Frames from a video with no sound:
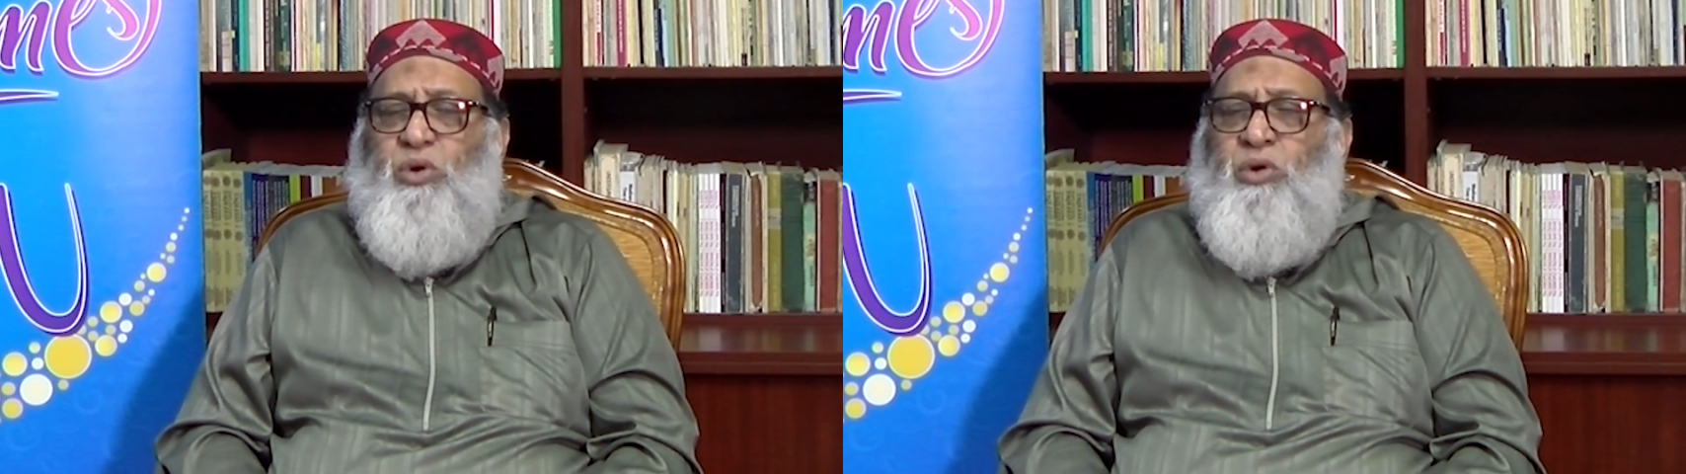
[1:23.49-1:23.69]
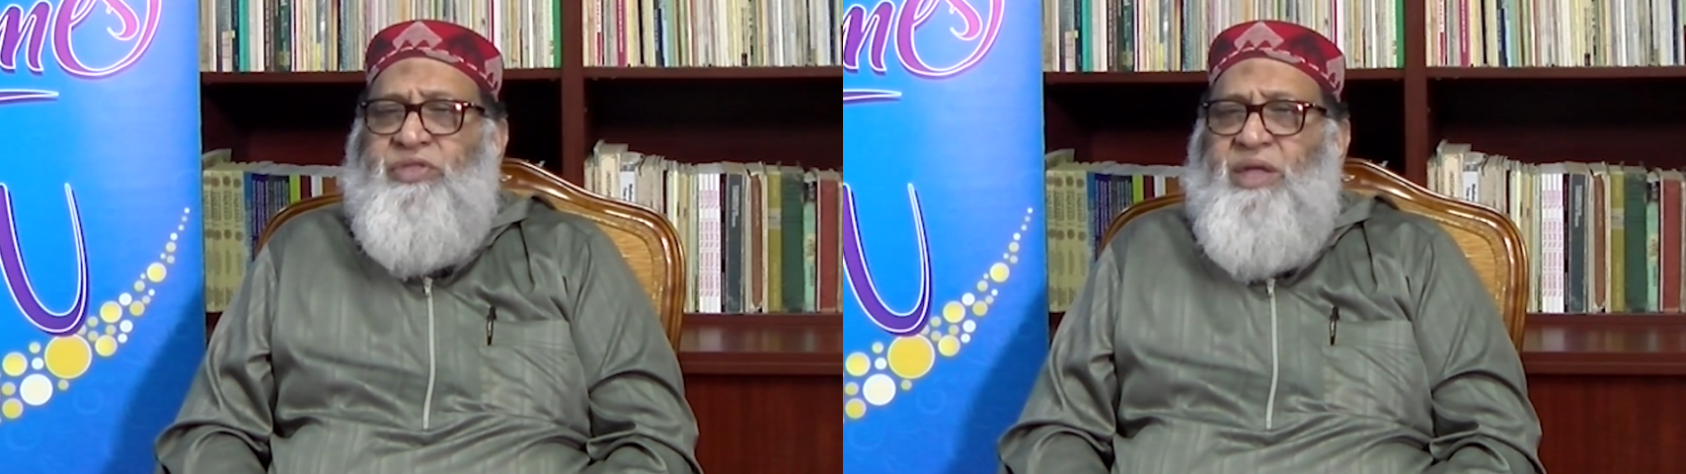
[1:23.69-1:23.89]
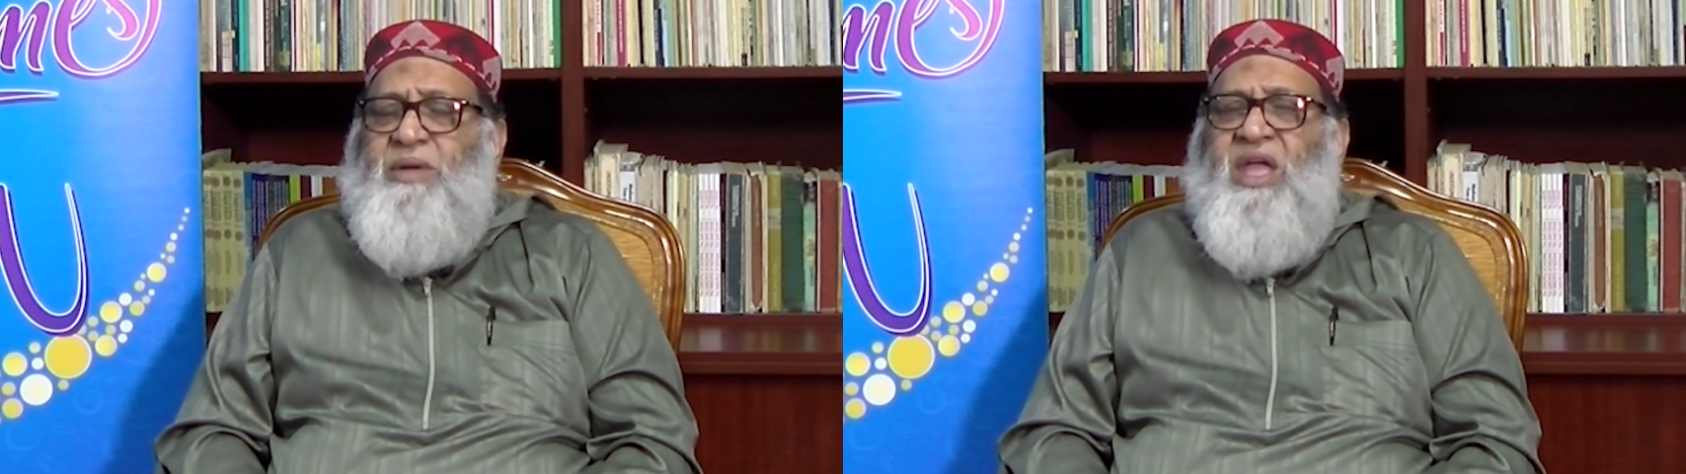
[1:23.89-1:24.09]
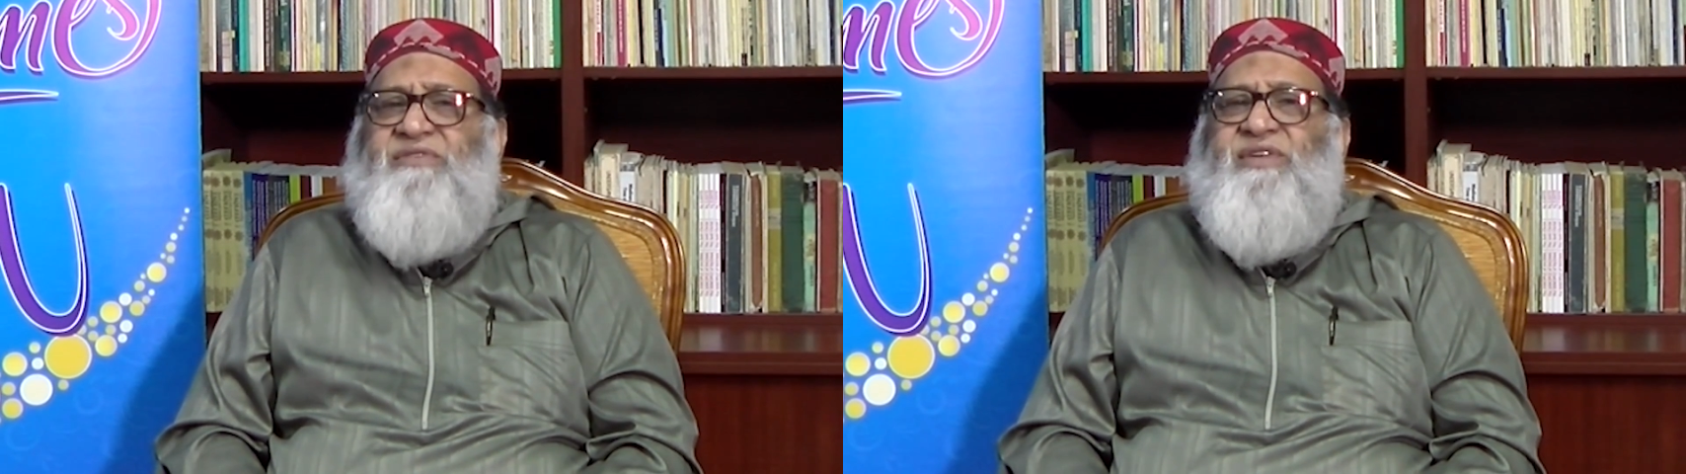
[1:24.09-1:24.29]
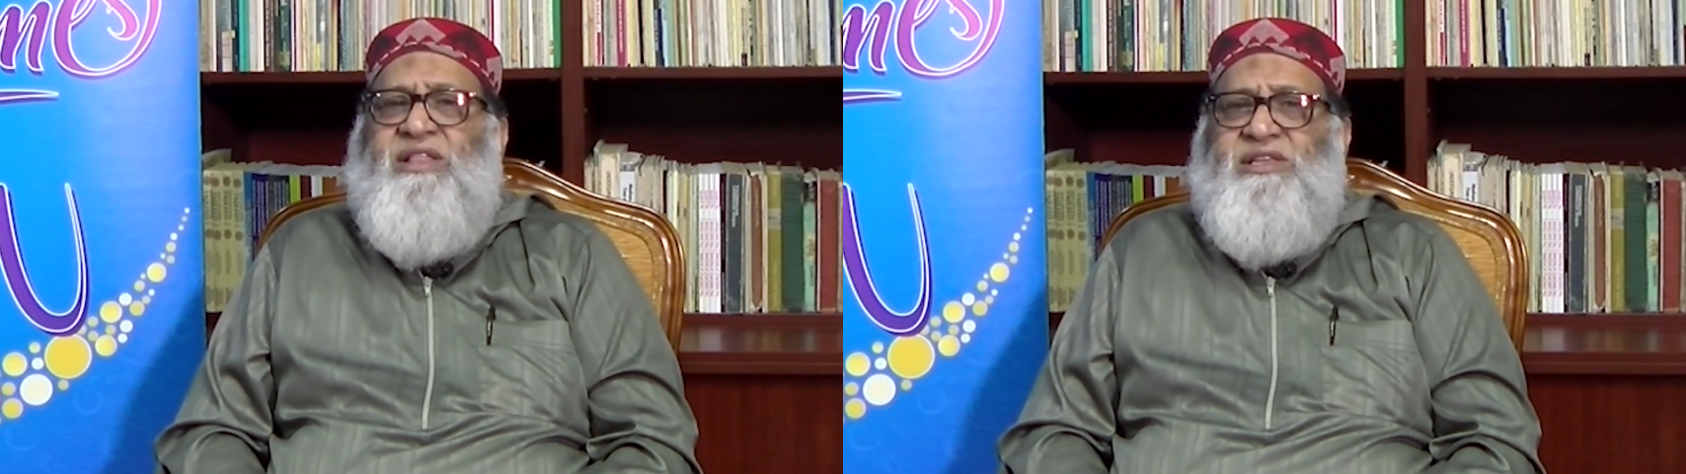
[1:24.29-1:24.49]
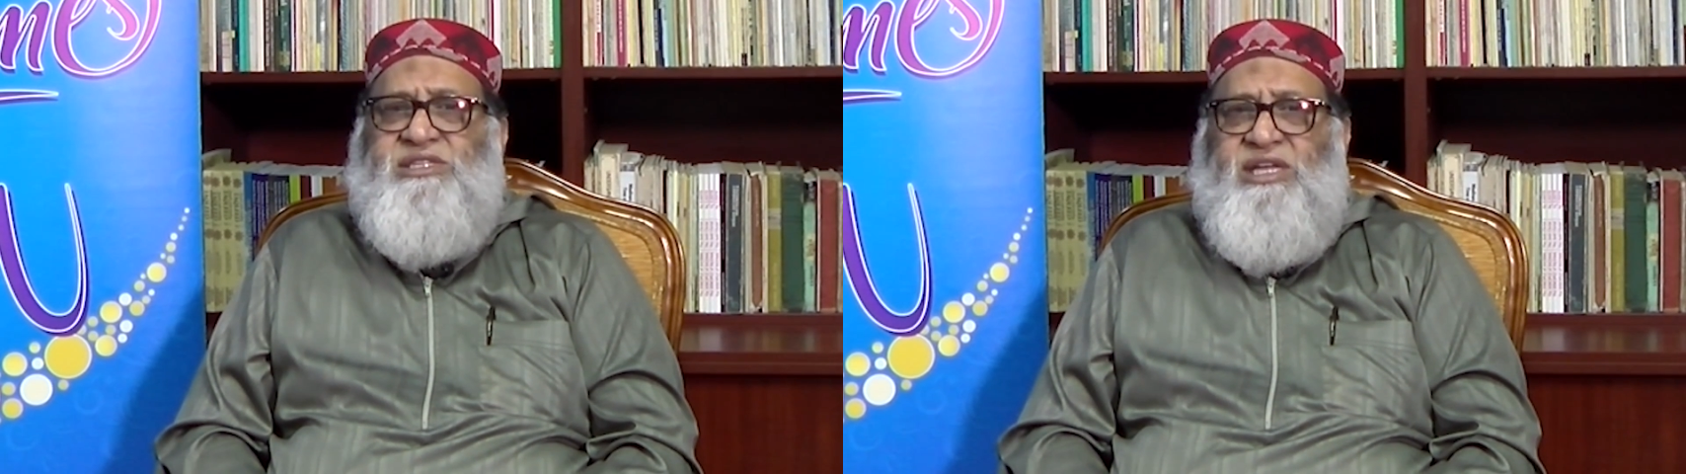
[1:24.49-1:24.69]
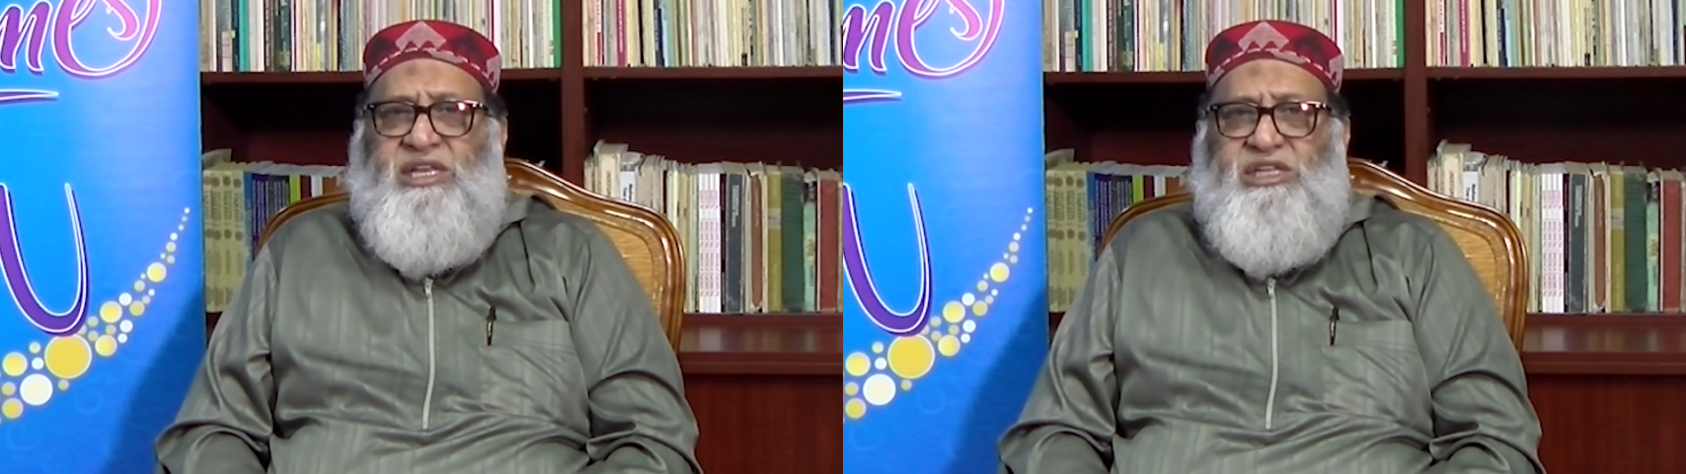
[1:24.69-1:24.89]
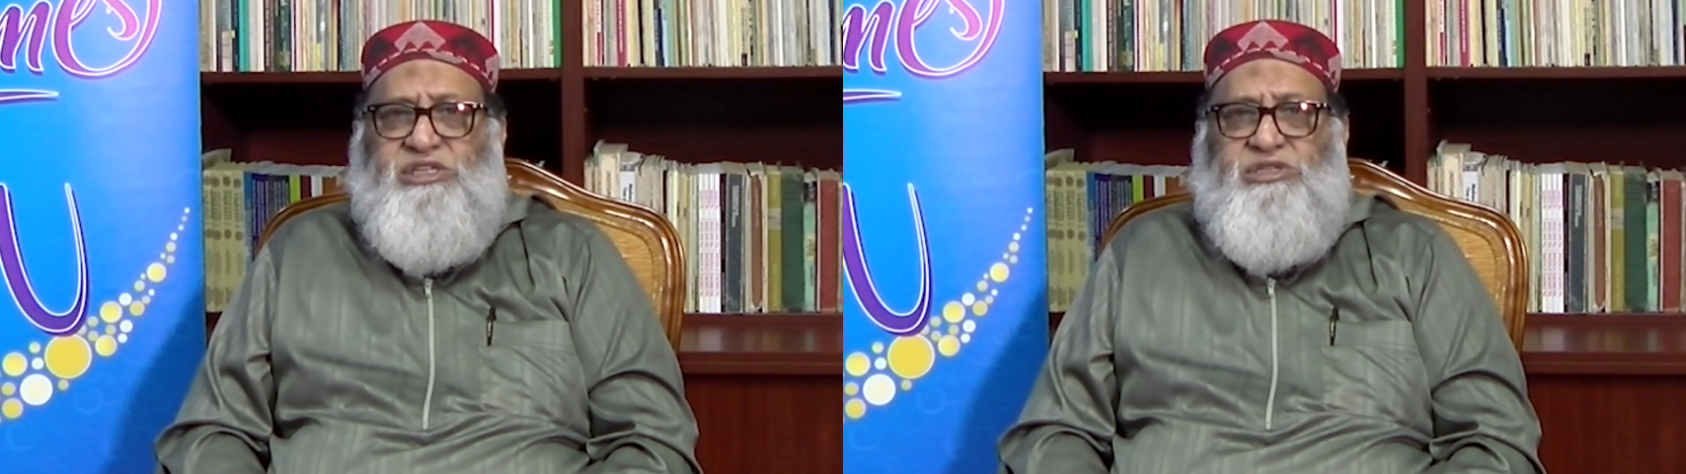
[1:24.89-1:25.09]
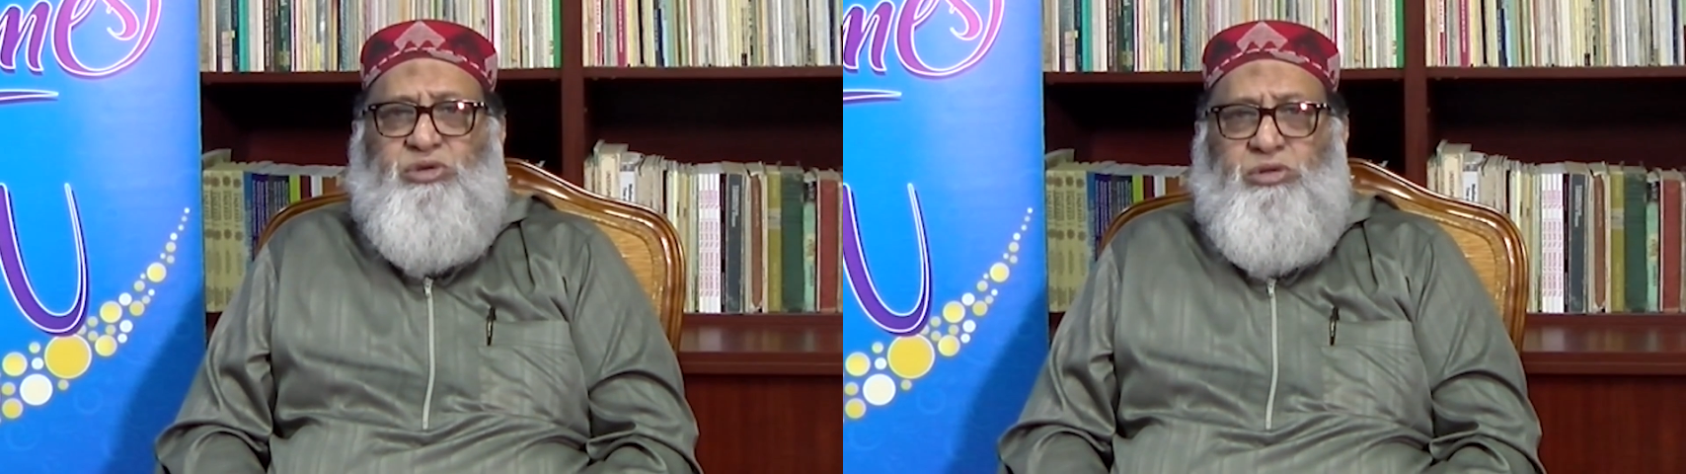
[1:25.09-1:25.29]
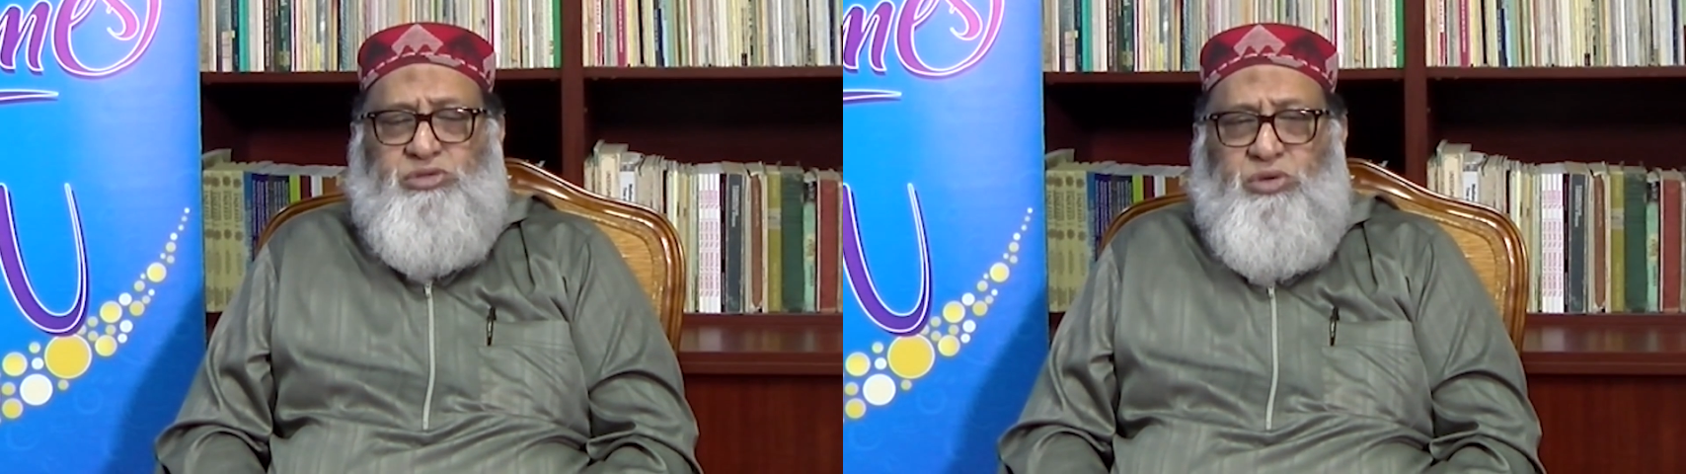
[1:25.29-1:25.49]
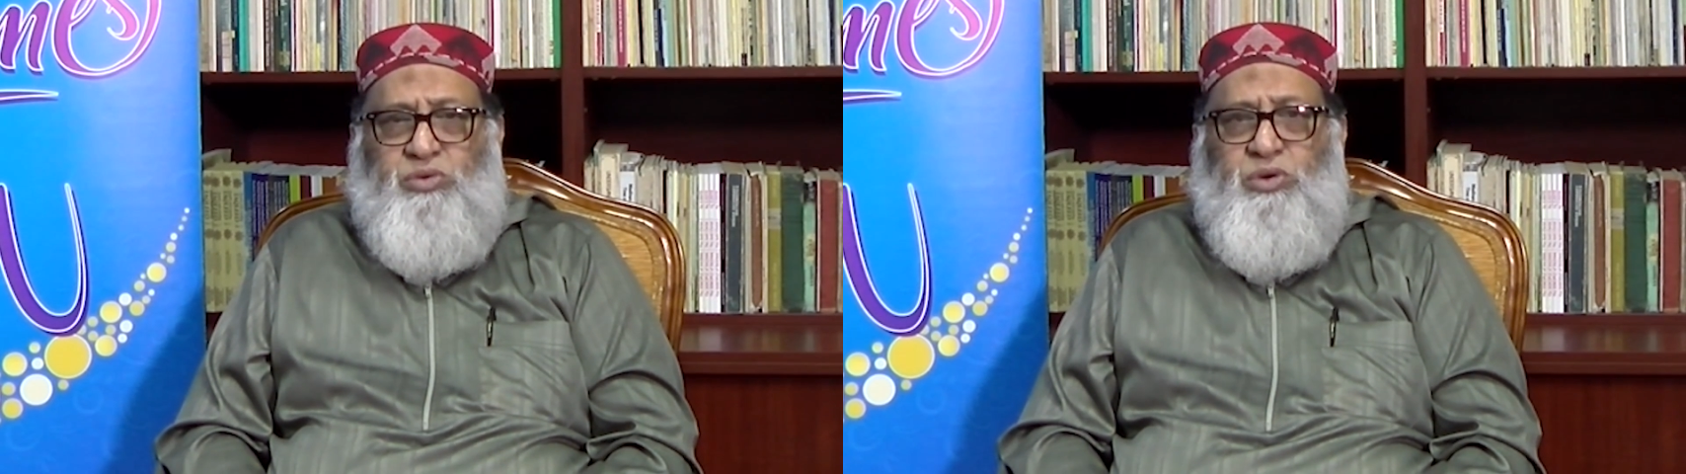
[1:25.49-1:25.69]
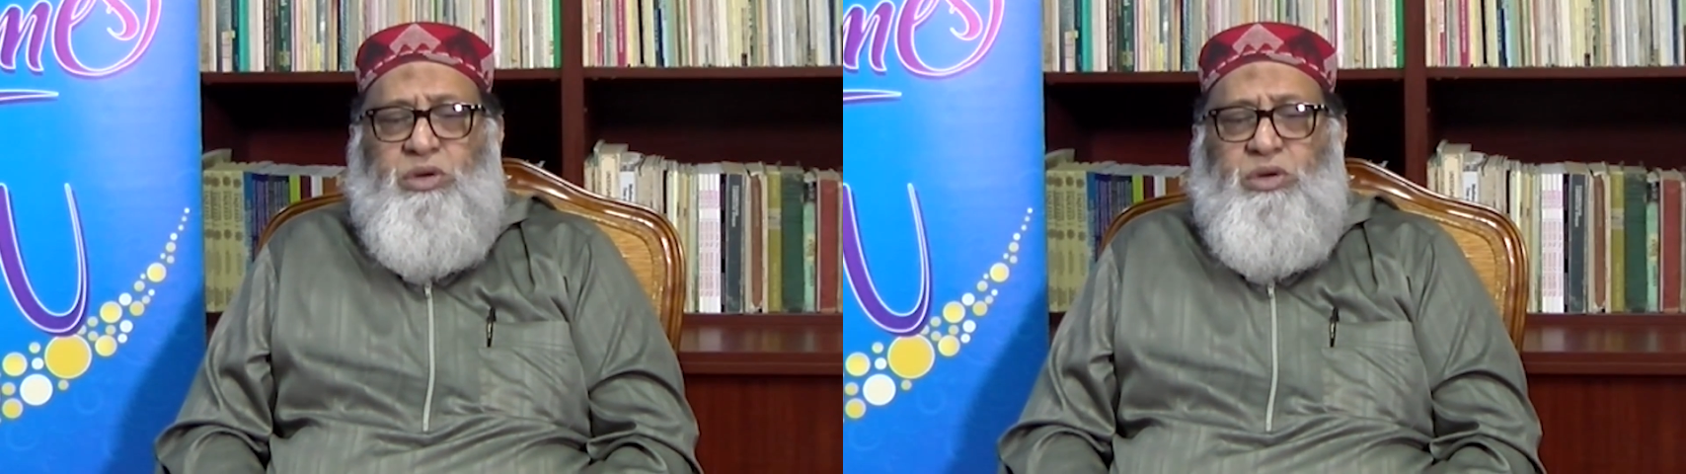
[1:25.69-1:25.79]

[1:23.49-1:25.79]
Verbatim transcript: or they may have other sicknesses also.